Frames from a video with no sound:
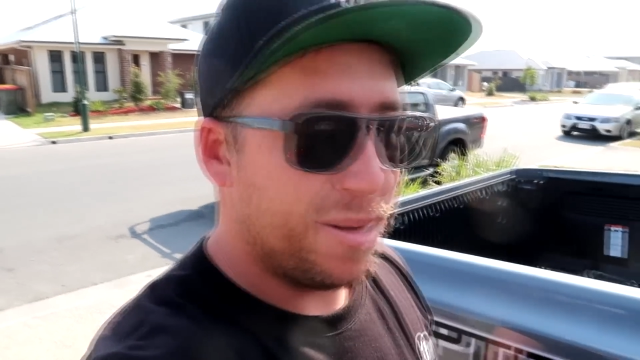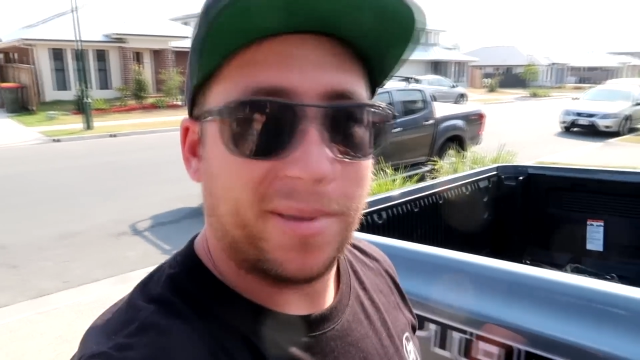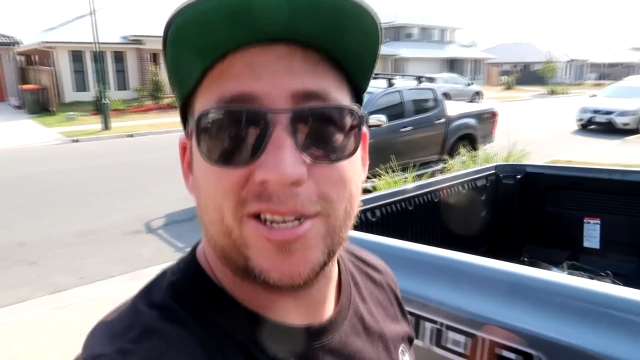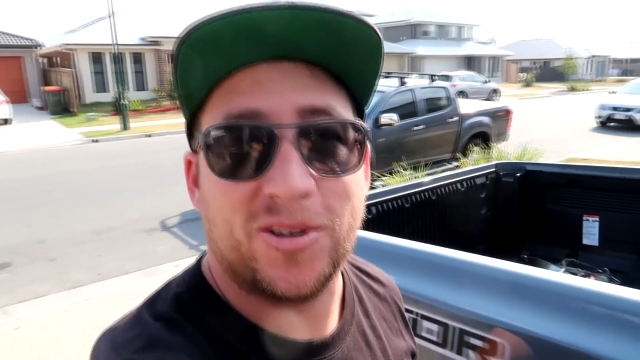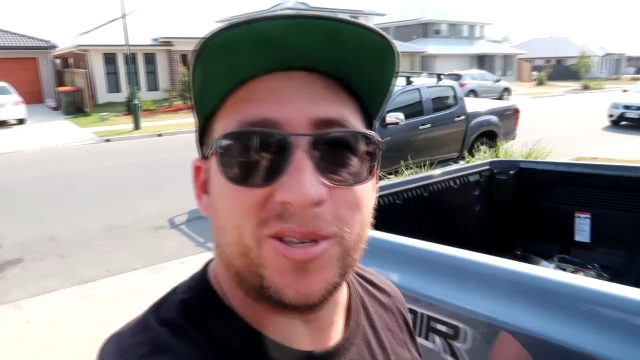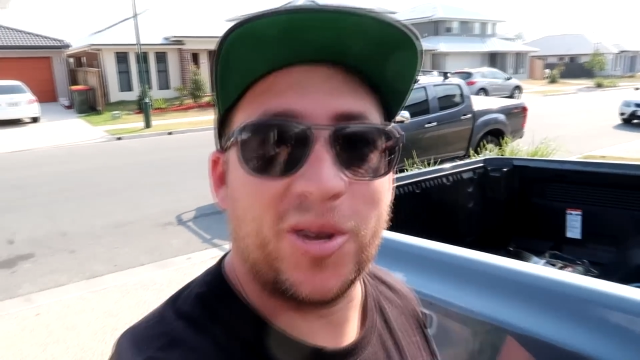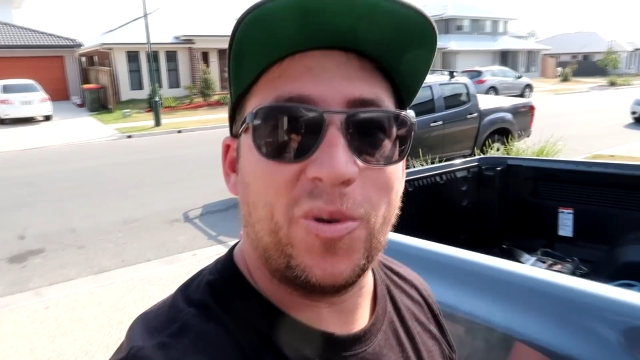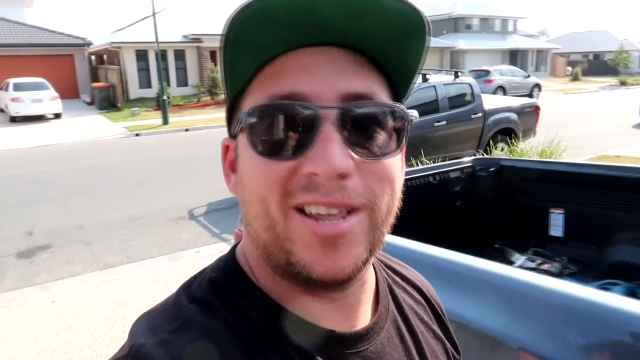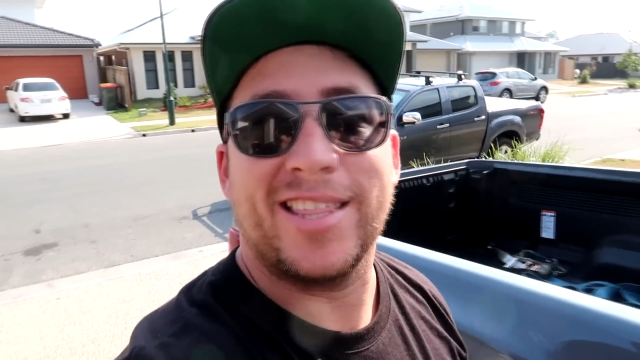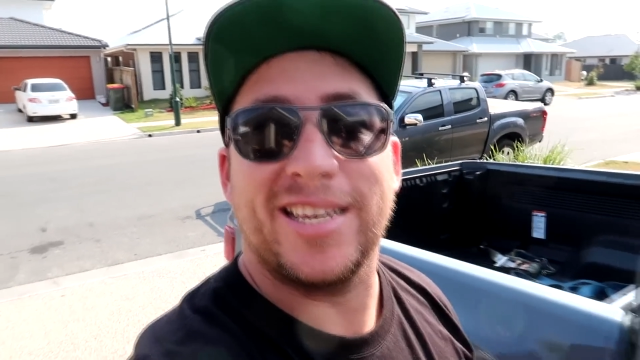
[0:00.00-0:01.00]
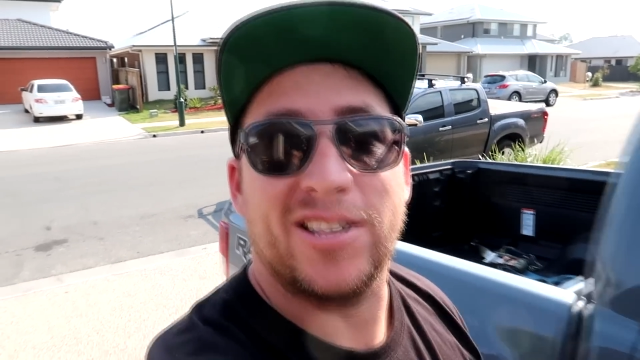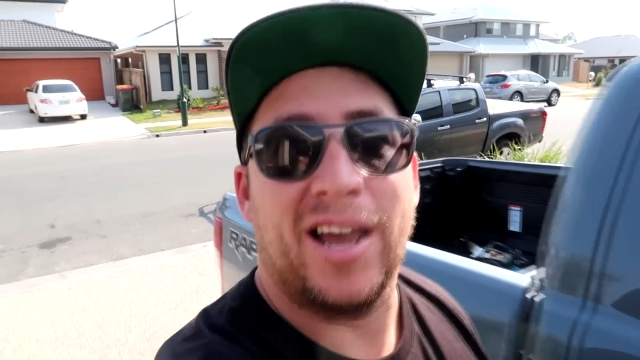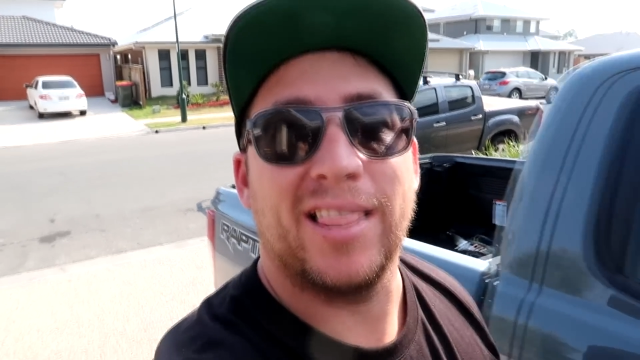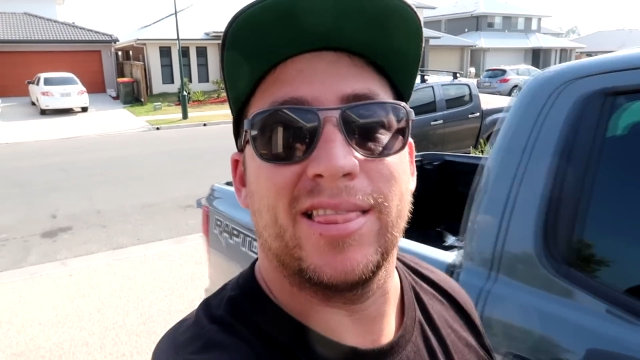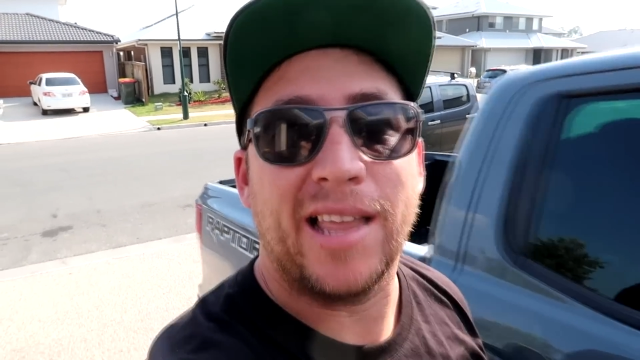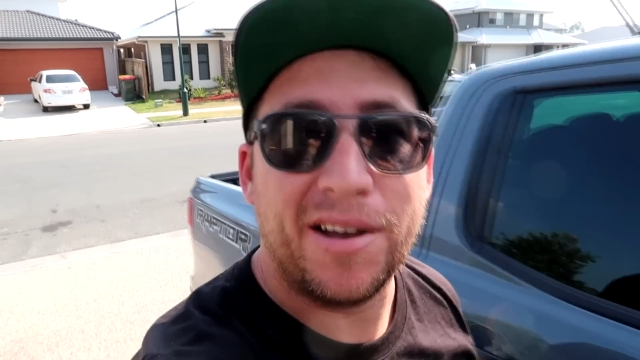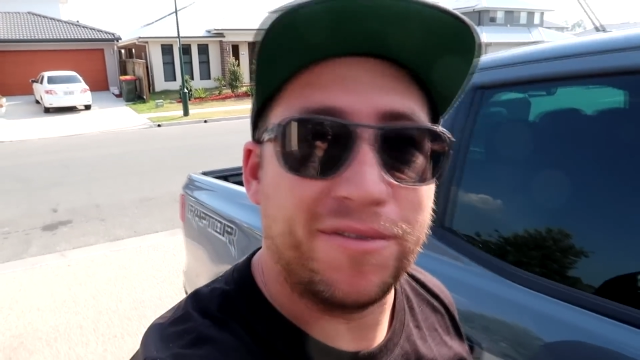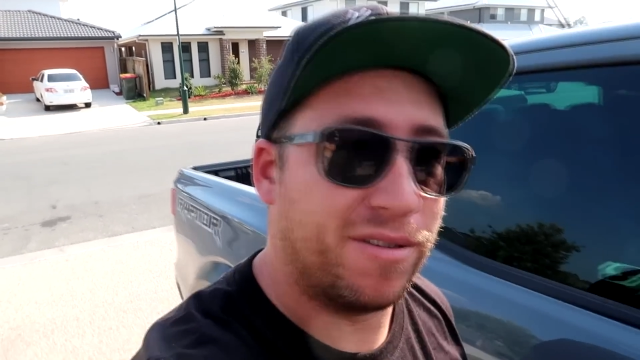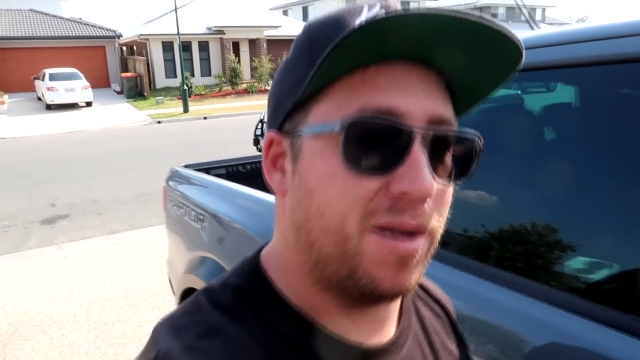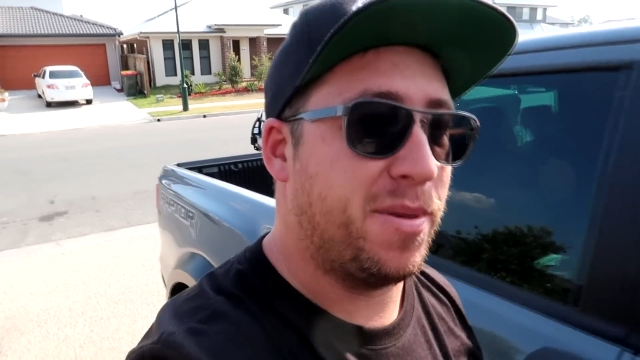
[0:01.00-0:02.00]
But it's also one of the things I
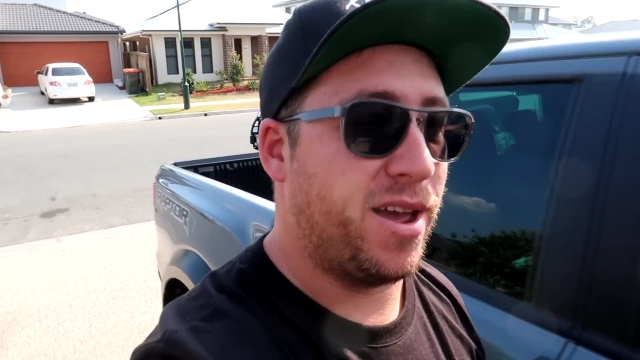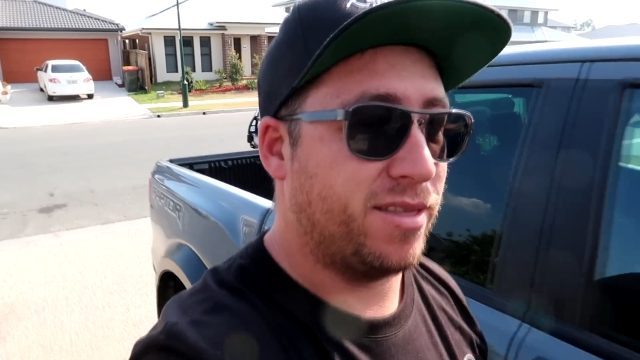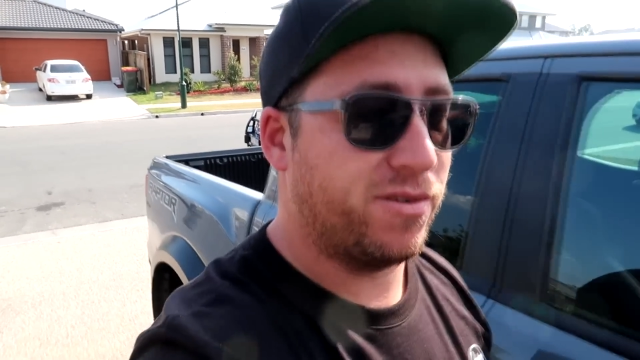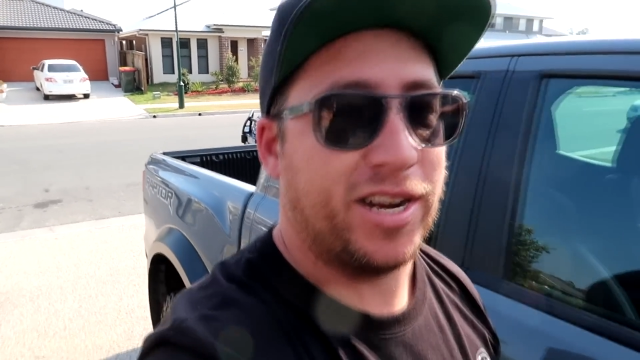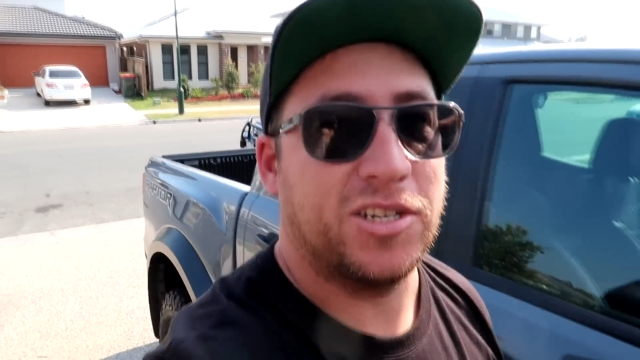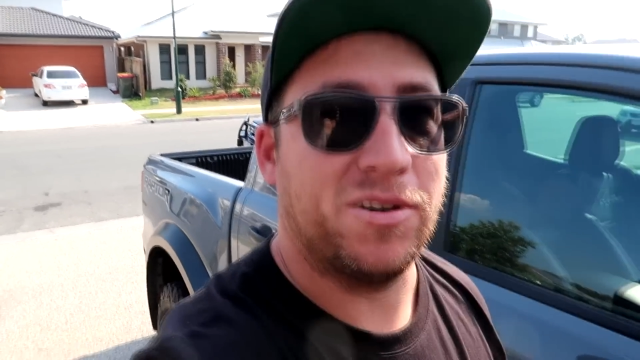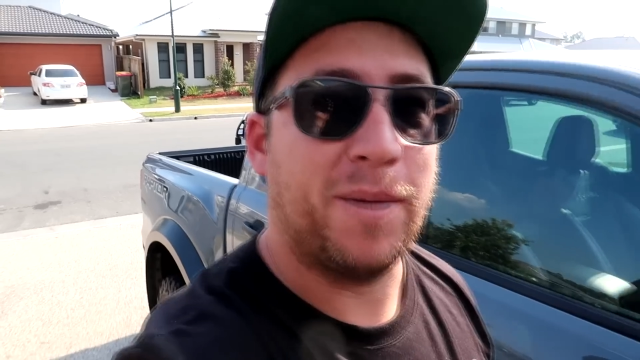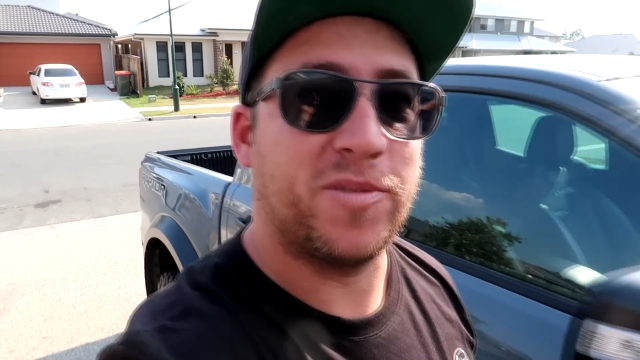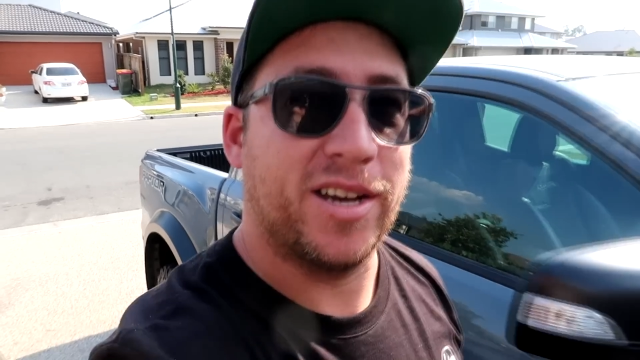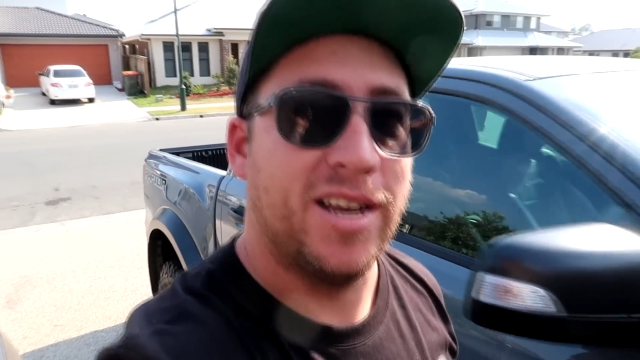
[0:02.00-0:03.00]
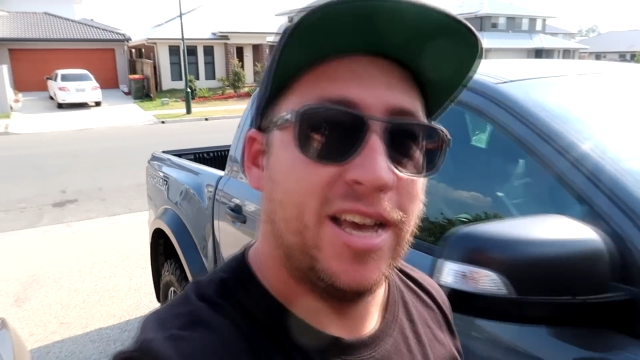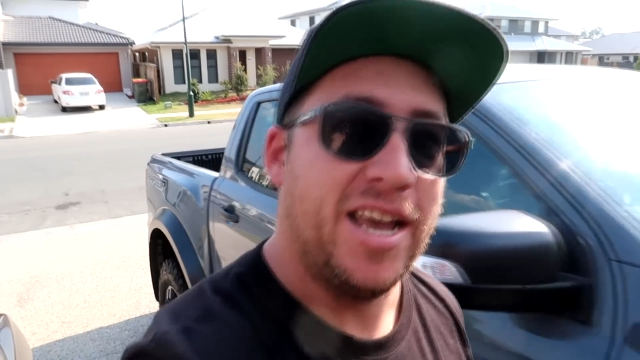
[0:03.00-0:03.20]
love about the Ranger Raptor.